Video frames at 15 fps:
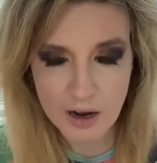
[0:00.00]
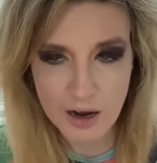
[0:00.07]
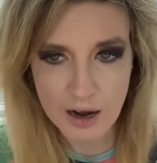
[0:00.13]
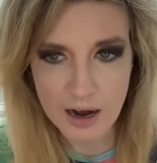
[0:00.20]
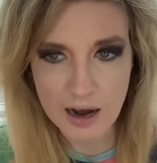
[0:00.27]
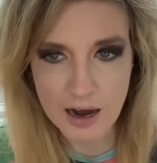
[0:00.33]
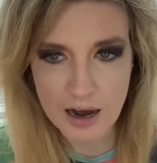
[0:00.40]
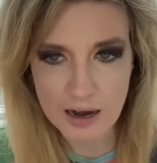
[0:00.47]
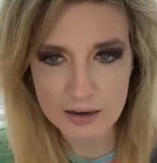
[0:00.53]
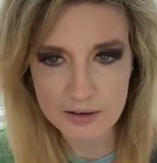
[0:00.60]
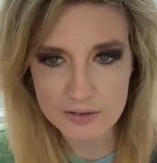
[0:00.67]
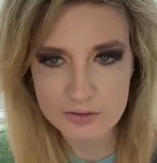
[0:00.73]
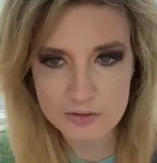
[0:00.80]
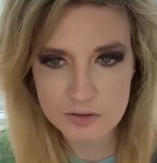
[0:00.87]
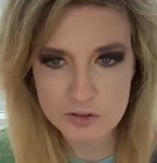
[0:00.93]

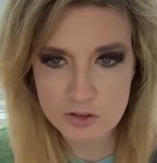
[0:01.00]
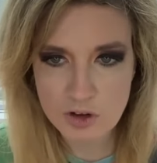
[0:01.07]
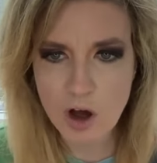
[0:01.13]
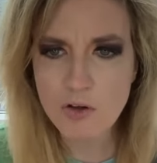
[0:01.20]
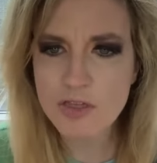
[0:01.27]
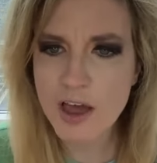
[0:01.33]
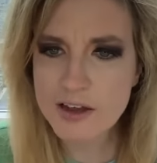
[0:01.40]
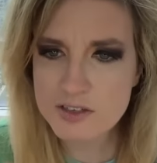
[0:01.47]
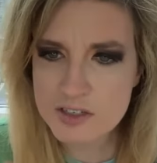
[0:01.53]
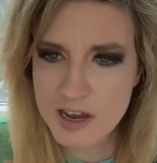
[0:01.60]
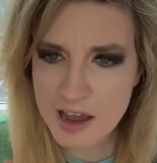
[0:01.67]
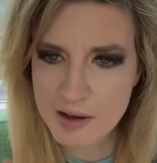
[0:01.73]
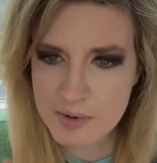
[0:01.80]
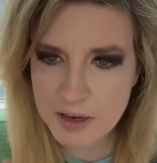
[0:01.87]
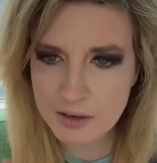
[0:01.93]
Uh, oh, thanks,
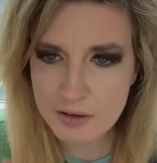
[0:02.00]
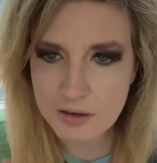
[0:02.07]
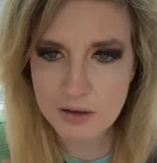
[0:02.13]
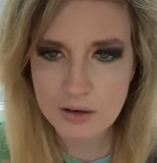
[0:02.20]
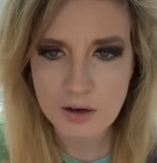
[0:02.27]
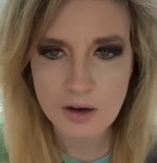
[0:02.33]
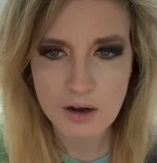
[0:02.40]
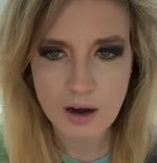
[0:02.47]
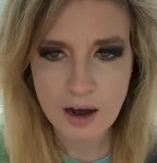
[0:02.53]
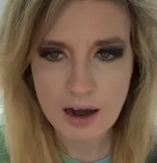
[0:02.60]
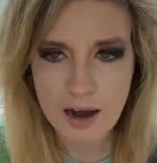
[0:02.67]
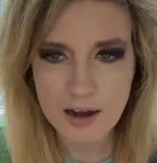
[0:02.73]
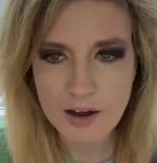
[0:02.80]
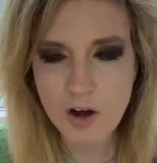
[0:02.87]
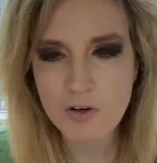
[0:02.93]
Tammy.
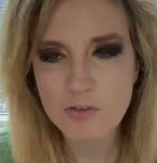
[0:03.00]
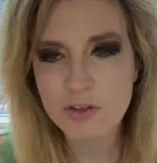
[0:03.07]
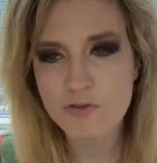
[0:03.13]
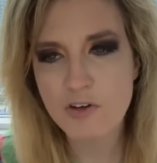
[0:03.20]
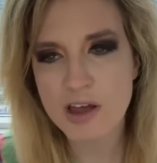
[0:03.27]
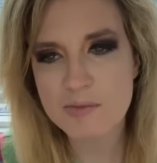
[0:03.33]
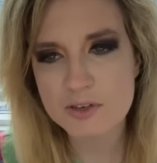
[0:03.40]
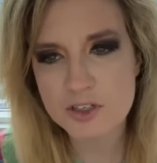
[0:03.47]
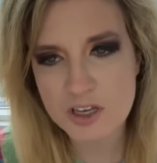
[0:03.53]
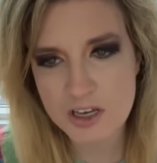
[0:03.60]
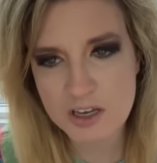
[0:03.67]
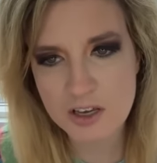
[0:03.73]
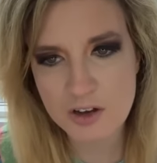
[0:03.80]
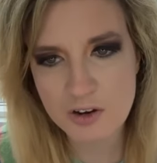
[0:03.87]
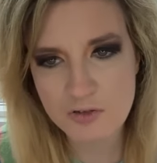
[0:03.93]
Uh, oh, the famous
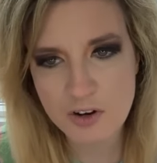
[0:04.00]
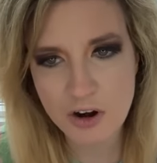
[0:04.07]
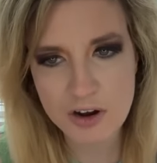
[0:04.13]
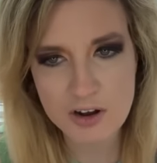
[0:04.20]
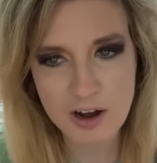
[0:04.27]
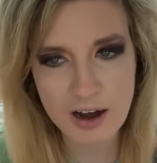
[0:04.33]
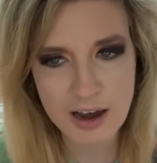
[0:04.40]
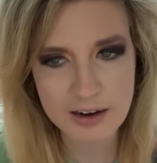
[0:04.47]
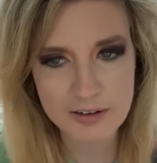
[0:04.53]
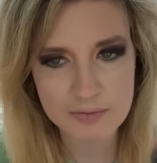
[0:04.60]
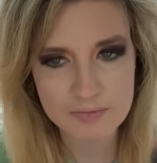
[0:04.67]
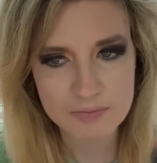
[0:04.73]
Kiki, you're very kind.